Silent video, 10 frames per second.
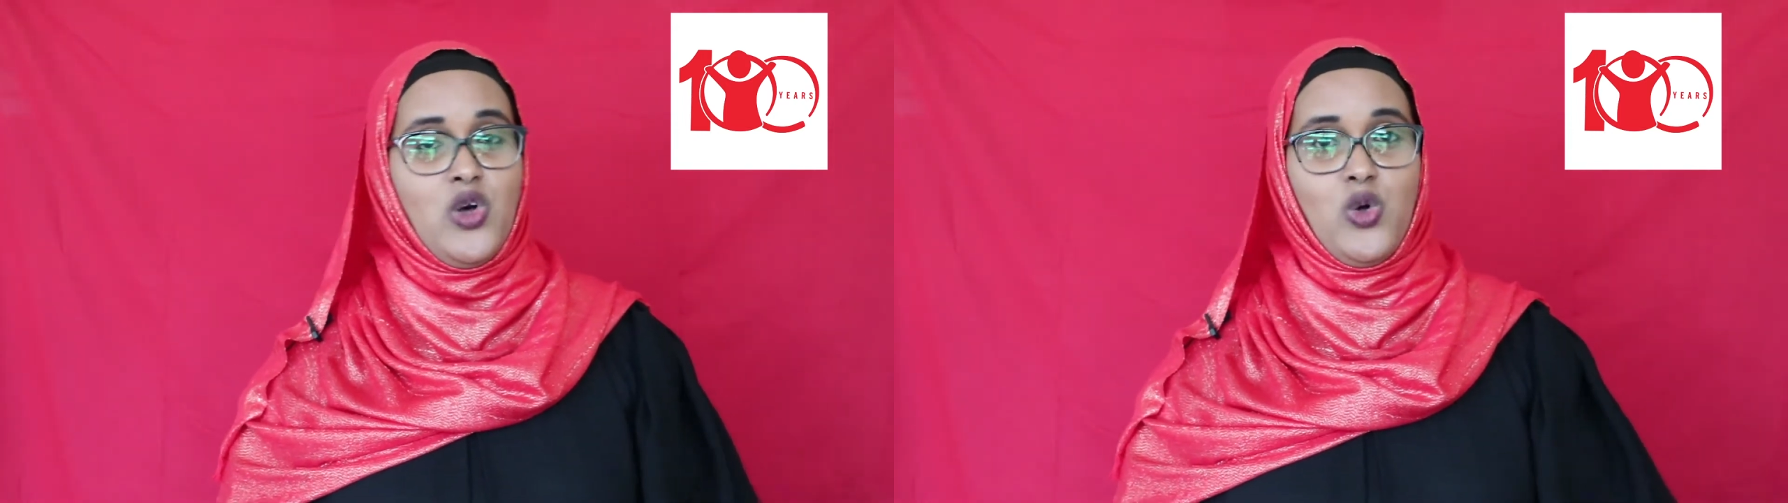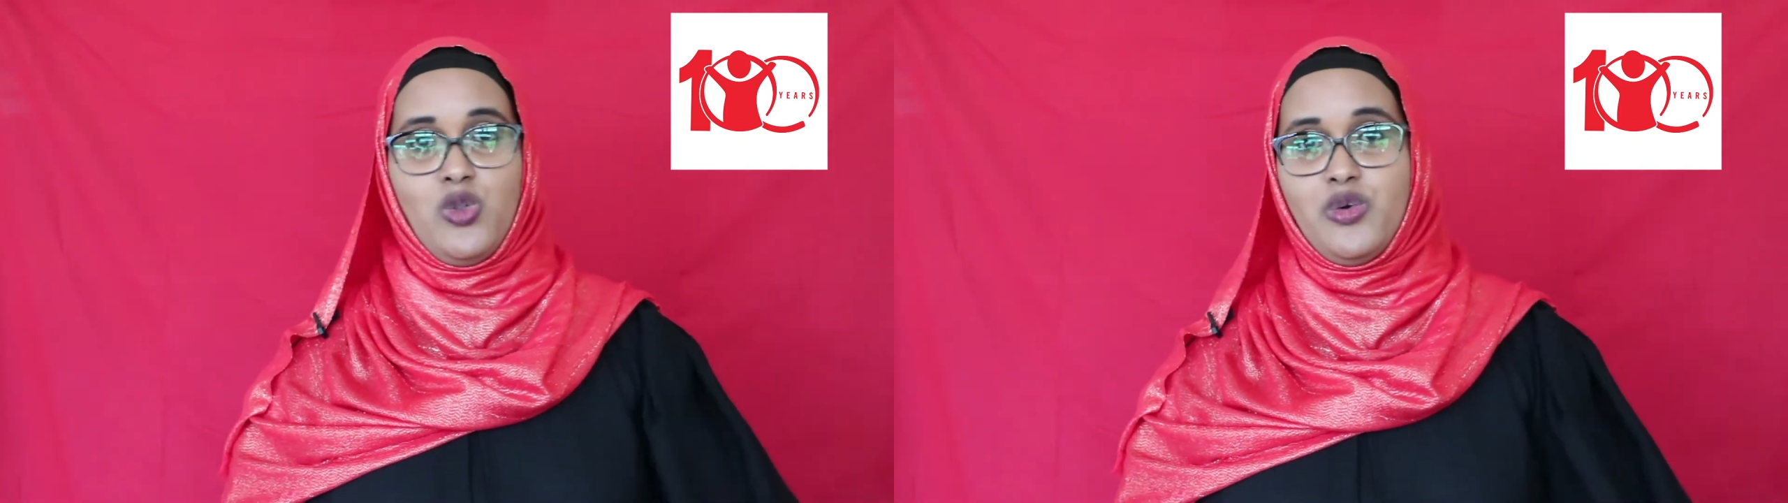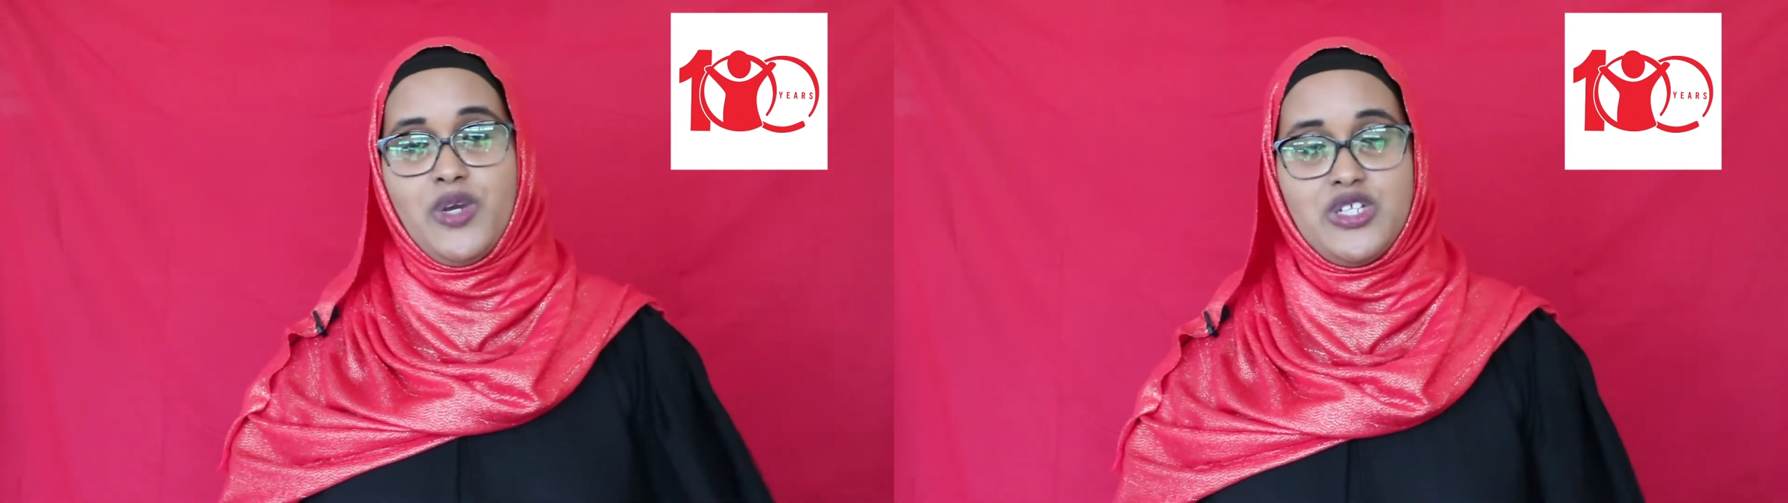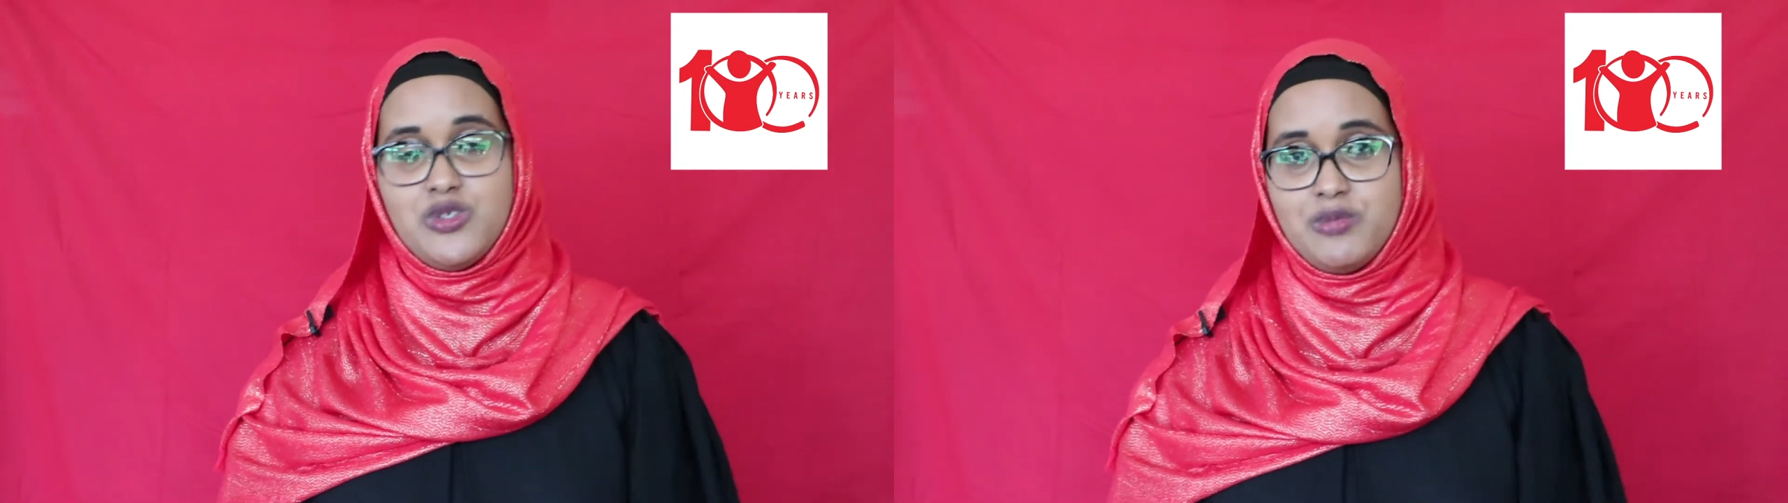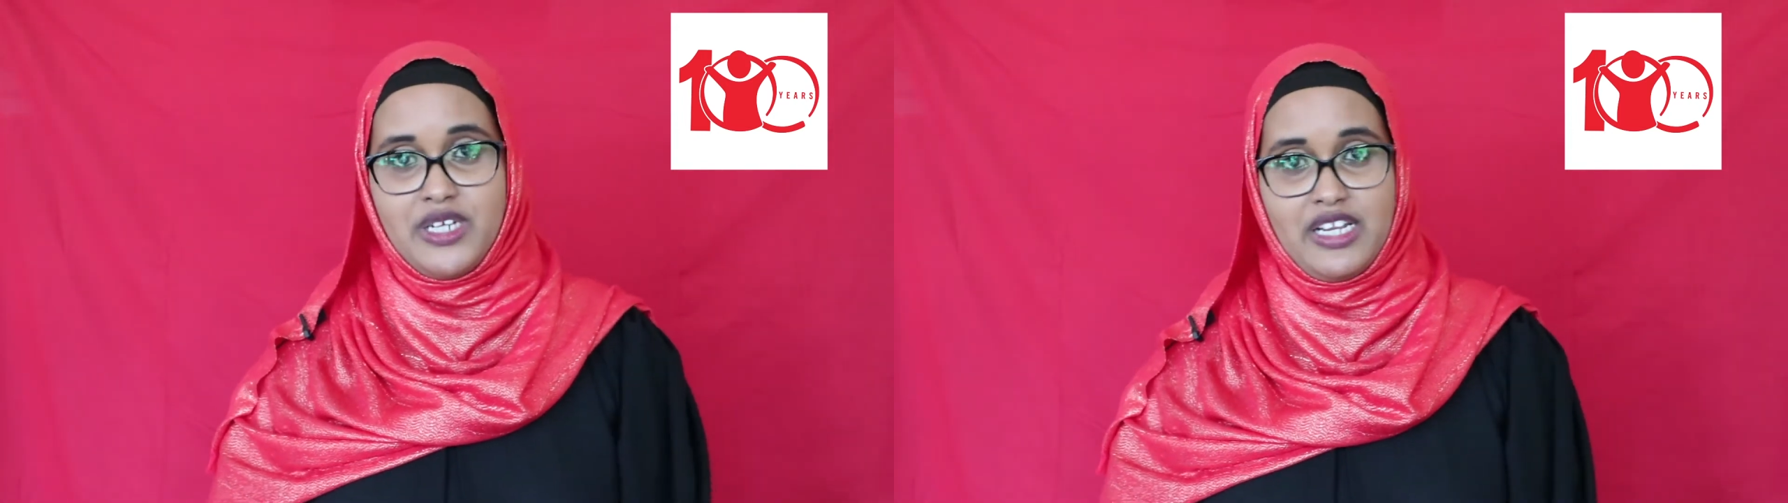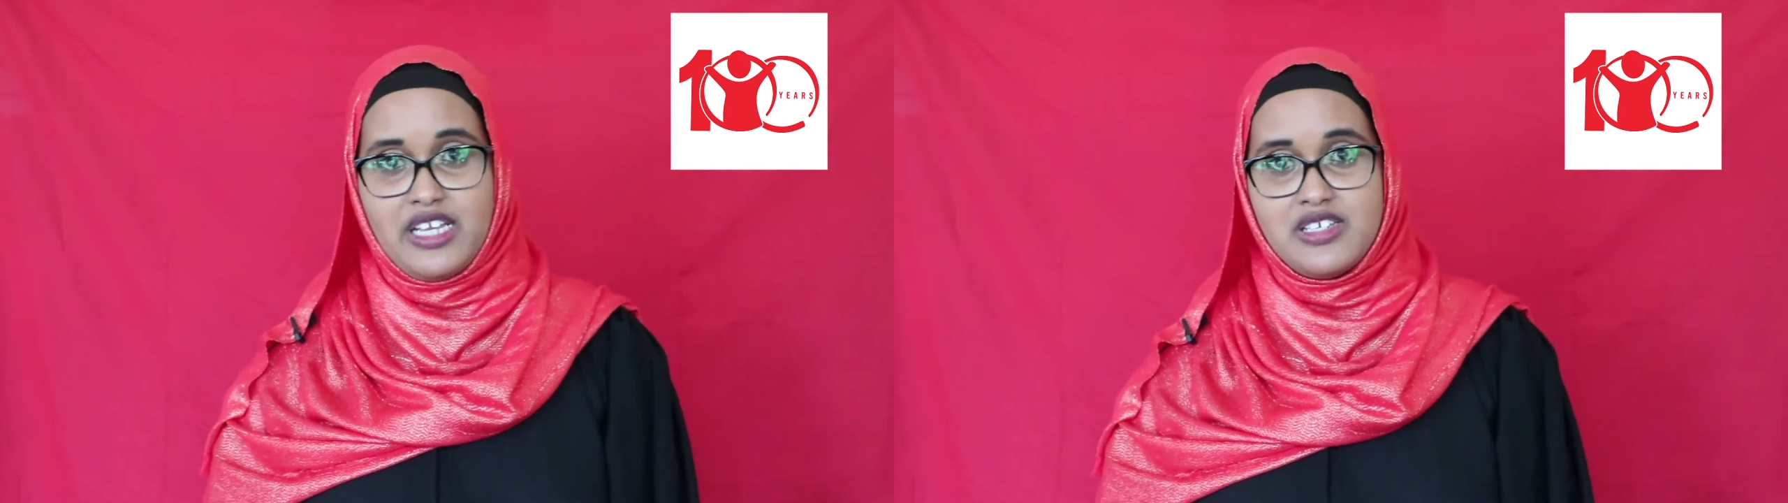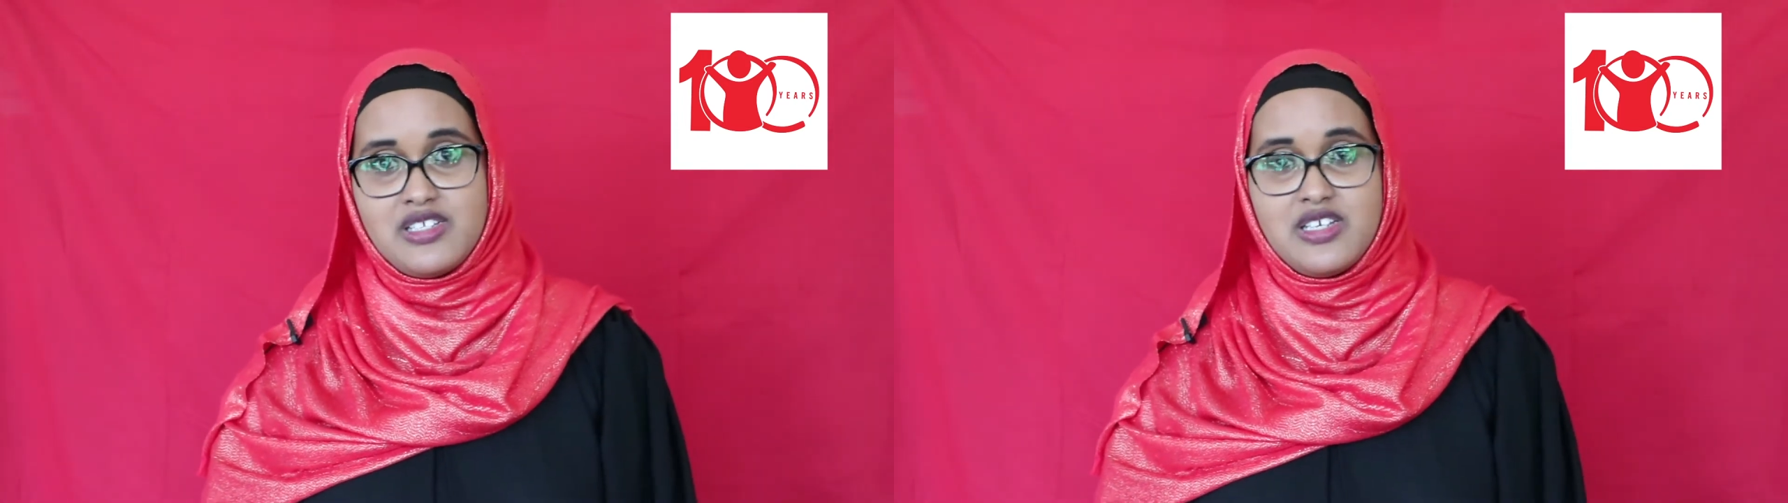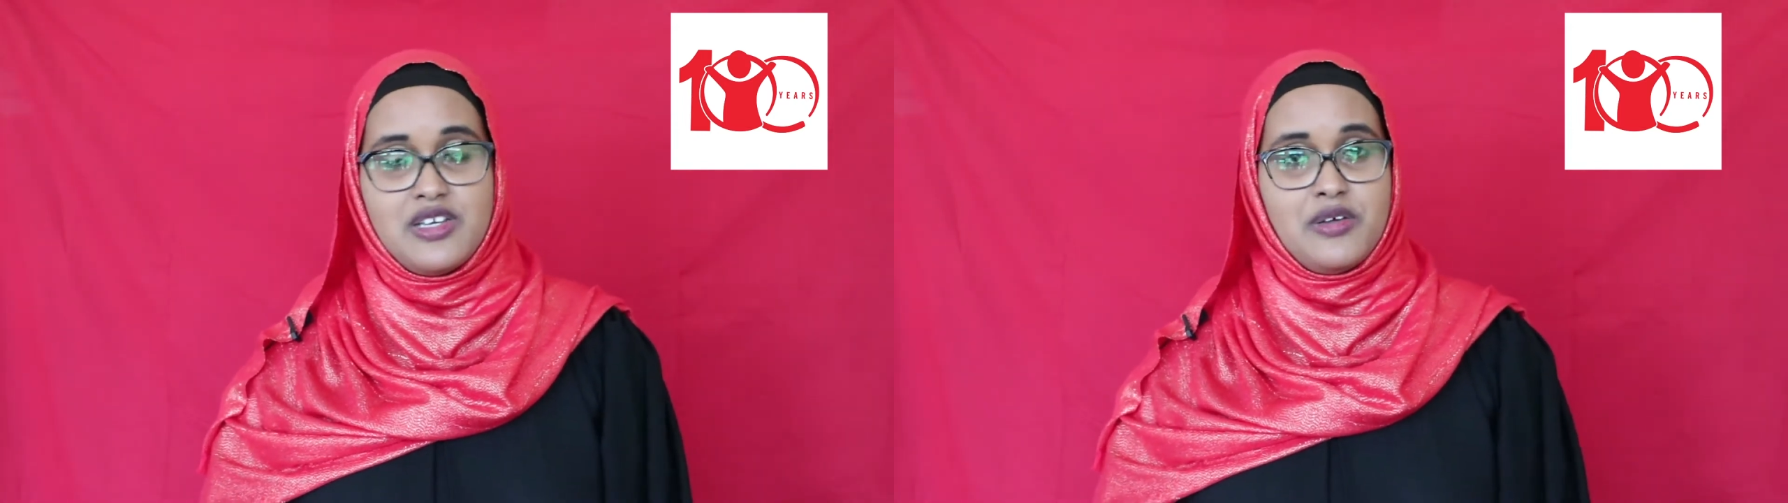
all the way to Middle East,